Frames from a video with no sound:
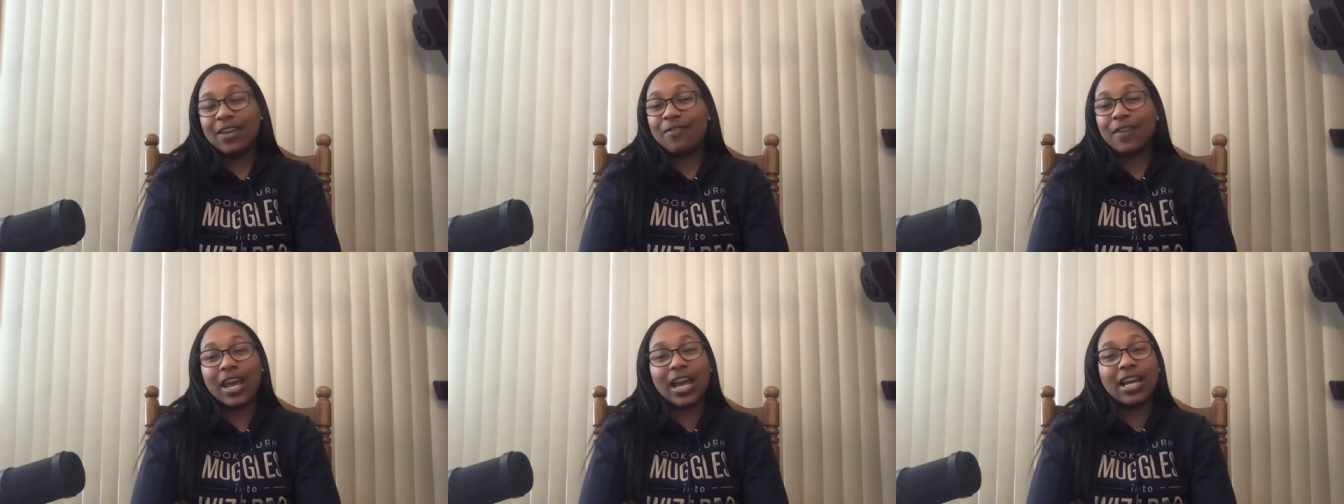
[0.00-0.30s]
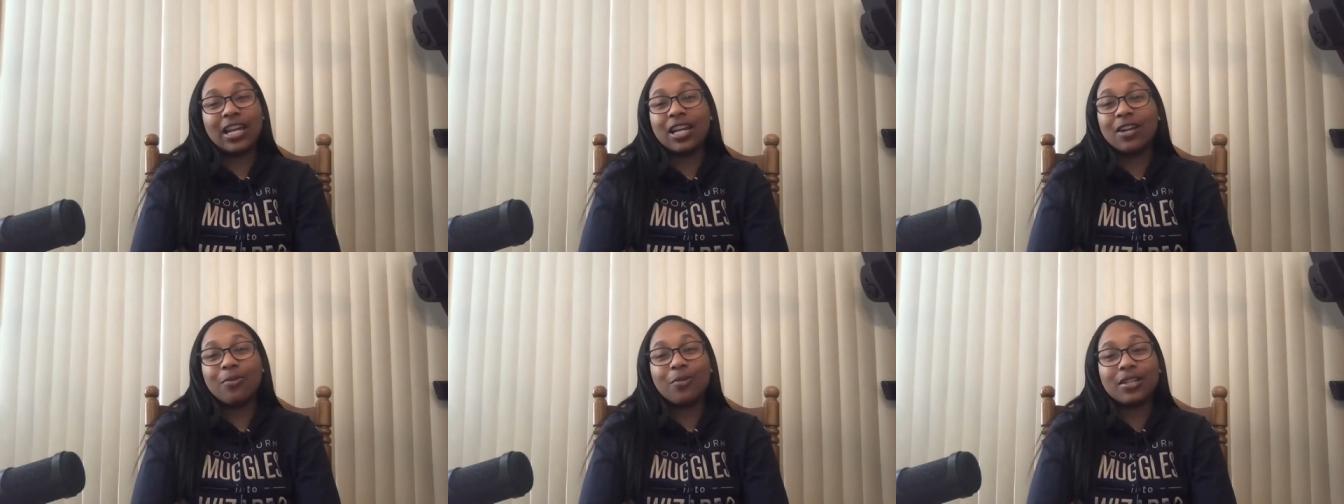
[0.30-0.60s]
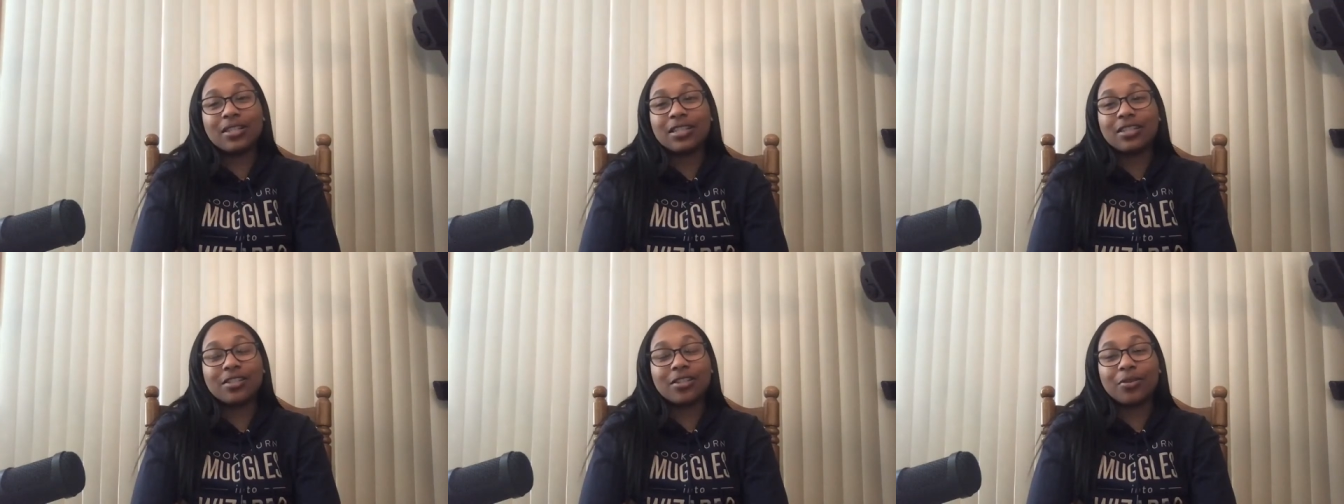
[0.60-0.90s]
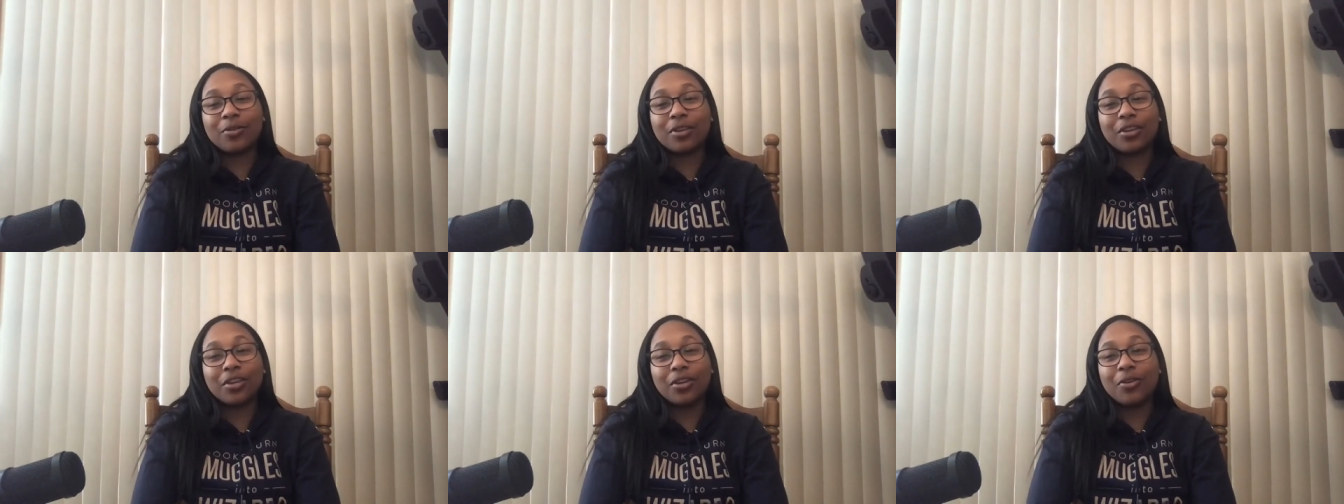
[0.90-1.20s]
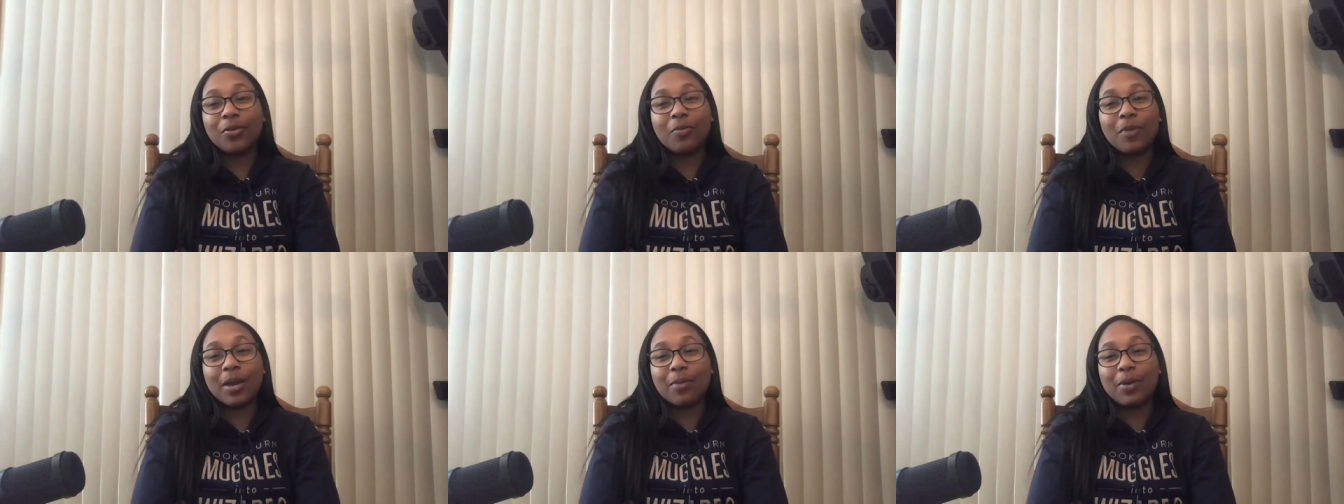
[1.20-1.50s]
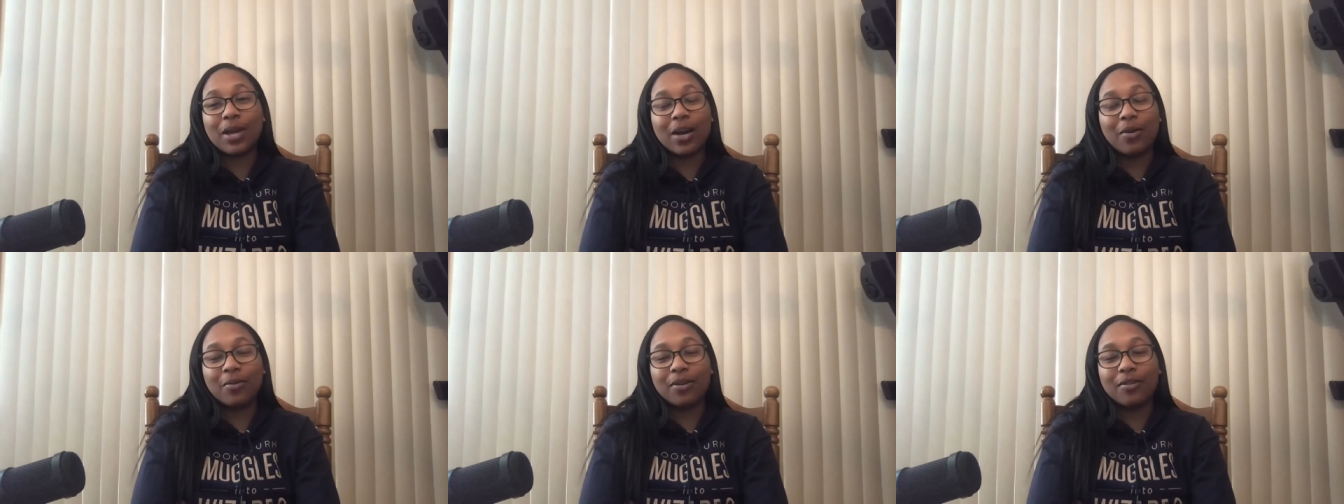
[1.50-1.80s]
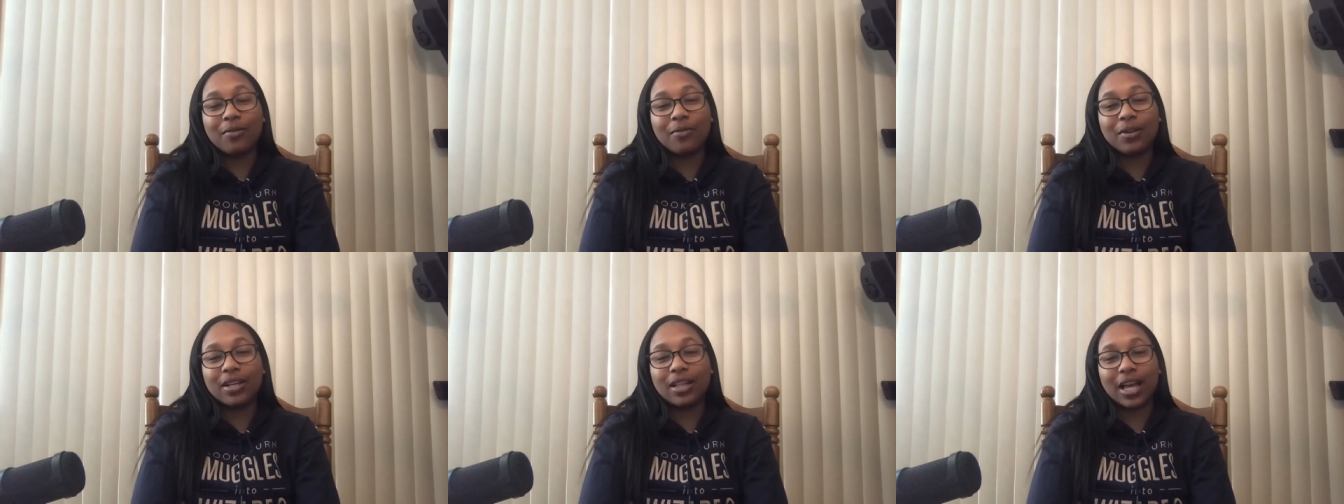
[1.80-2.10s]
If Aiden wasn't so cute, maybe I would
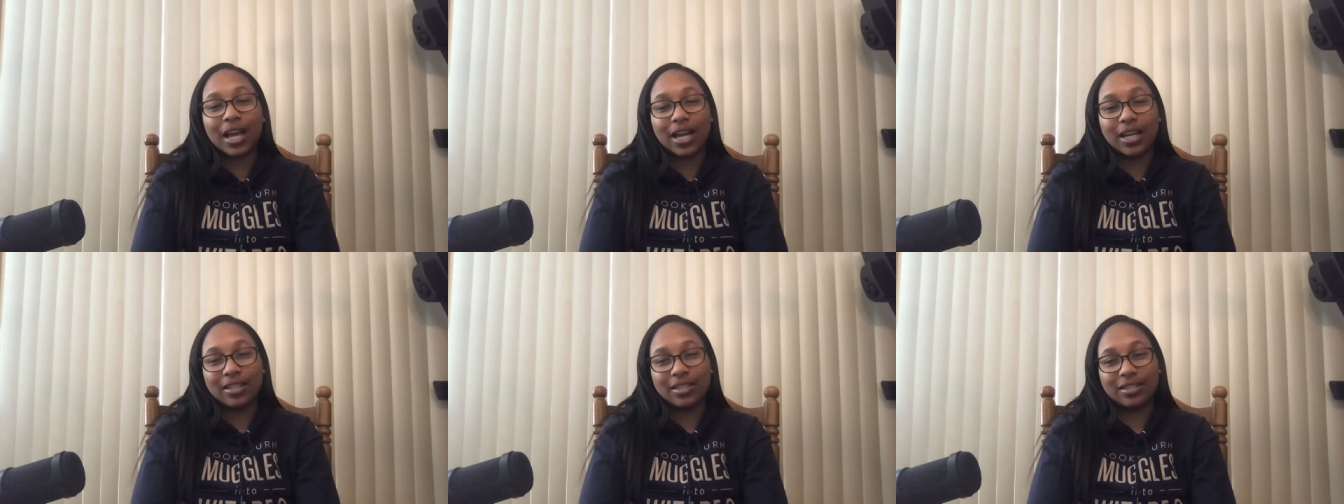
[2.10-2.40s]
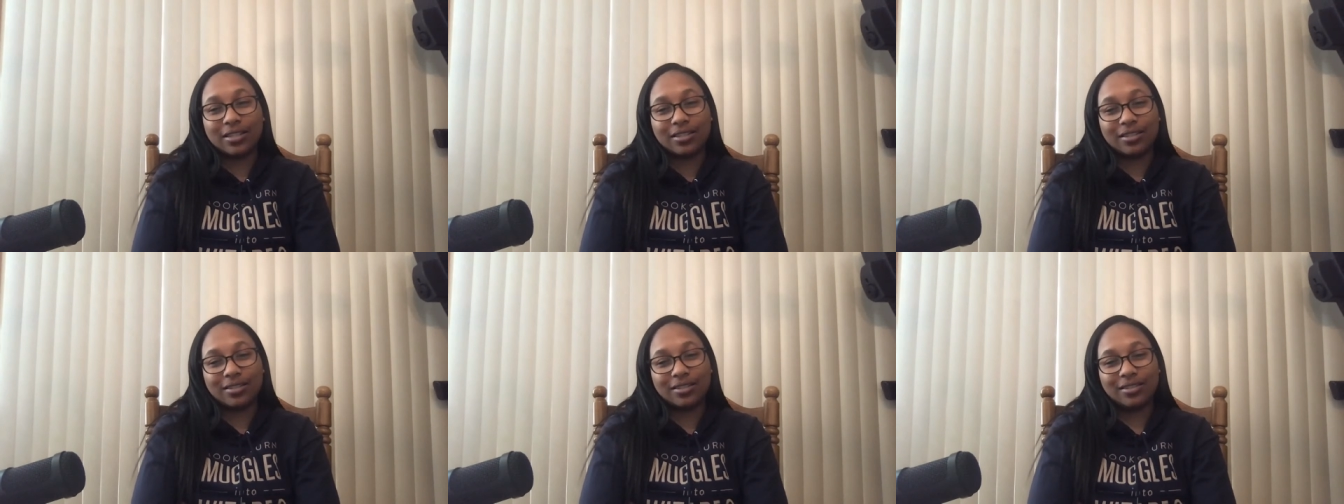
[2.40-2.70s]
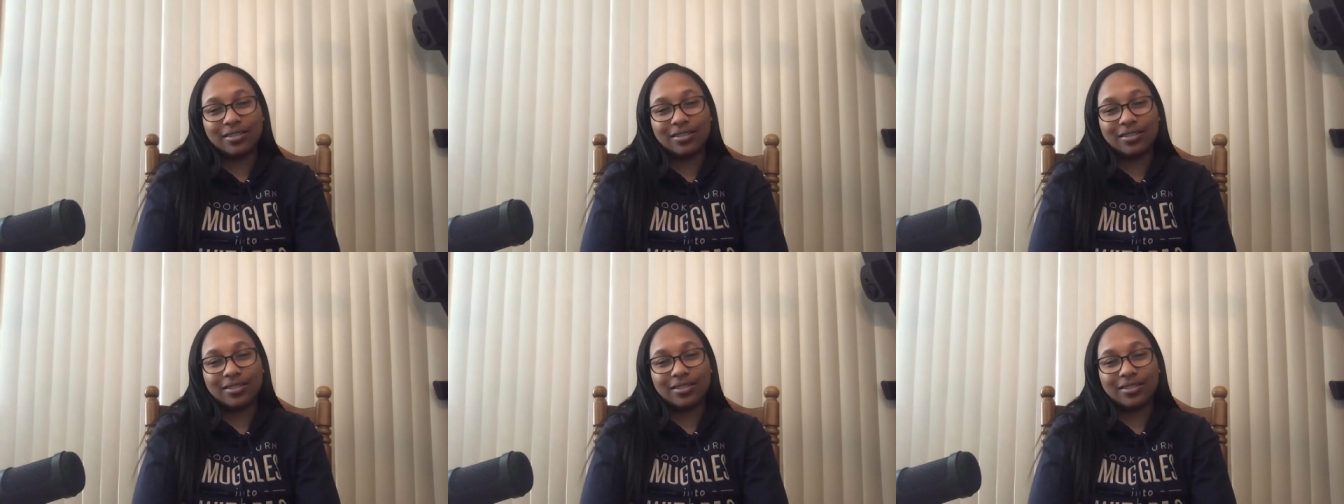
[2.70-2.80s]
have realized.